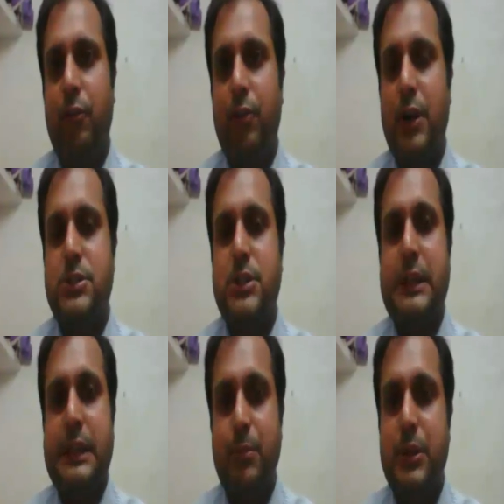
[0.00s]
was
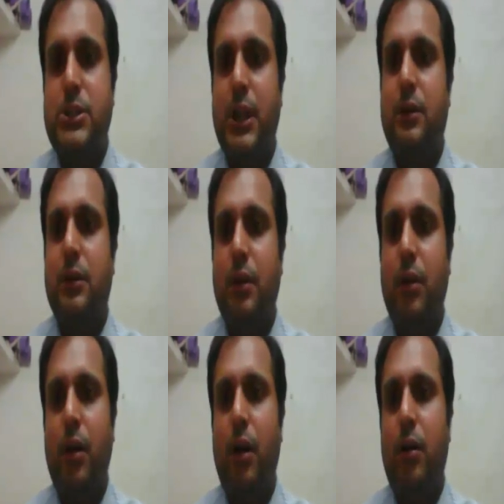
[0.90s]
limited
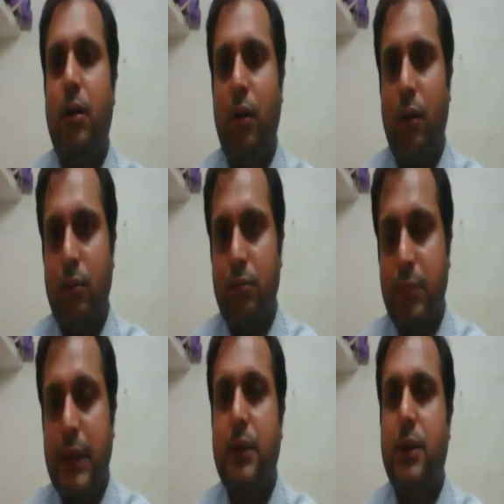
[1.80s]

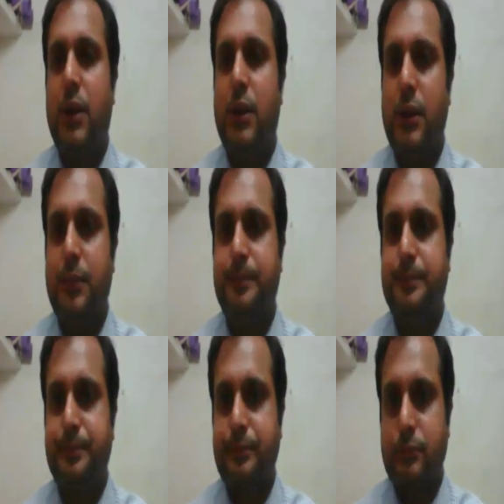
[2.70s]
militarily.
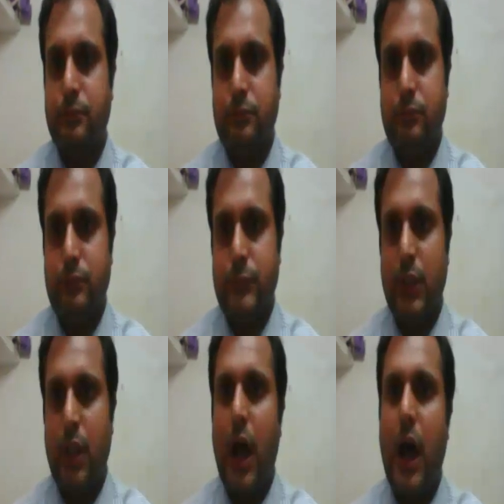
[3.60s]

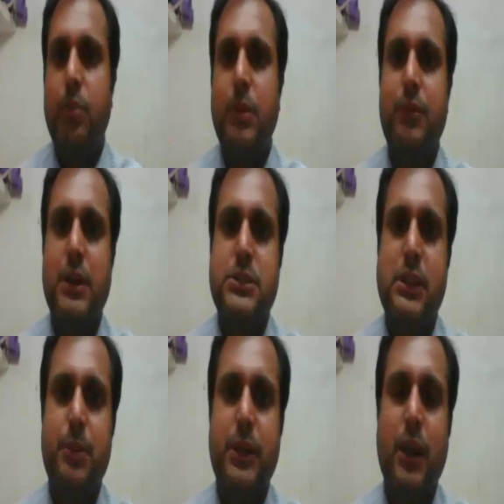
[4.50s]
Army was
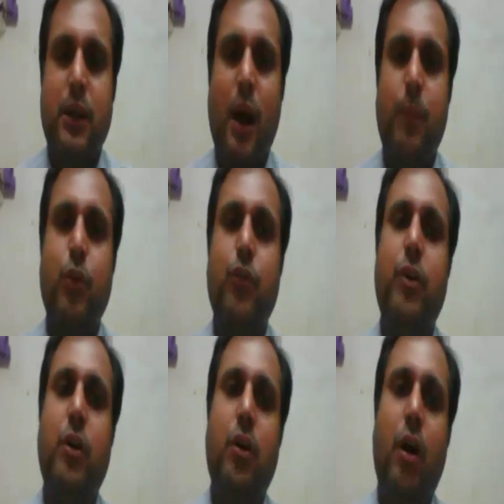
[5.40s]
limited up
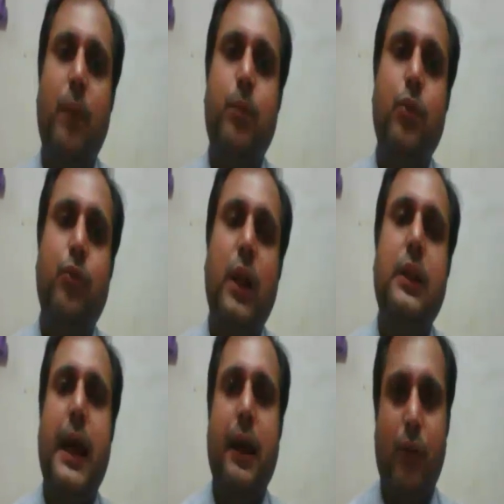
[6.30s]
to
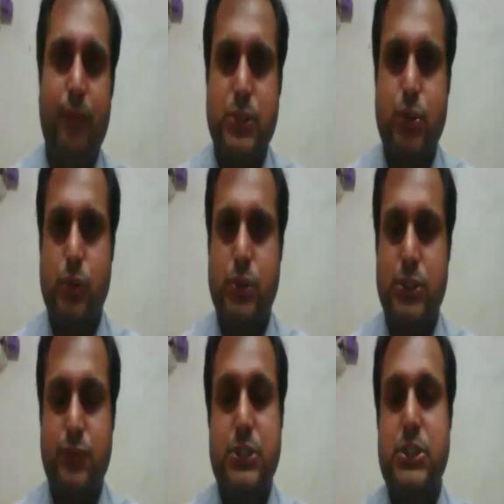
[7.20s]
1 lakh of the
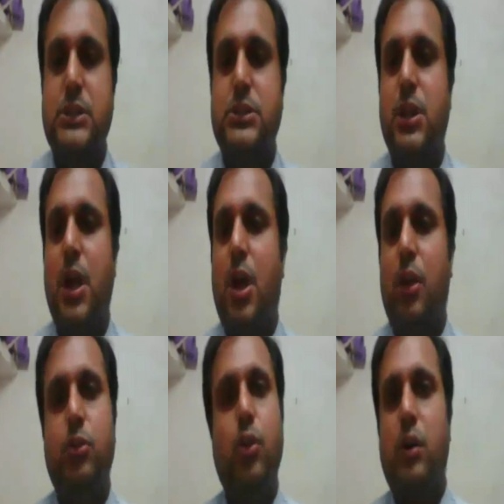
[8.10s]
soldiers, which is
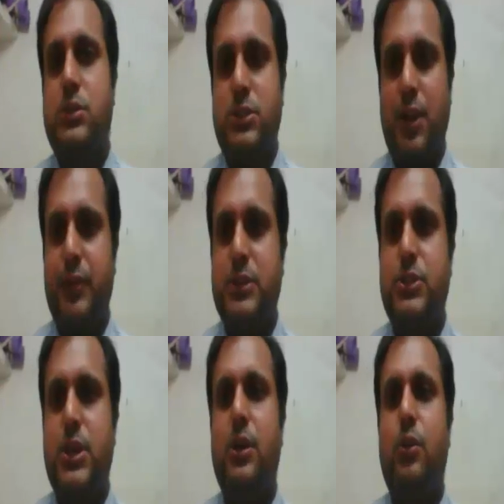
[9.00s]
not
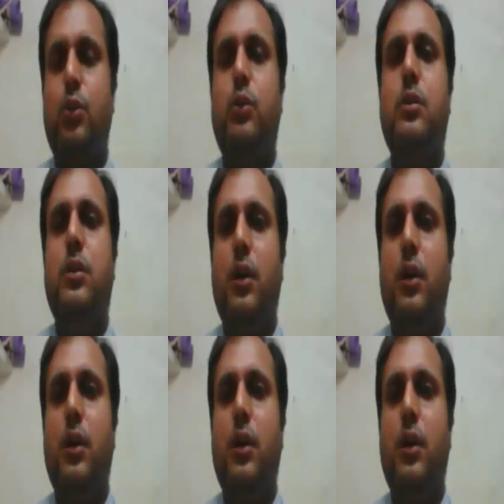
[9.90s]
sufficient to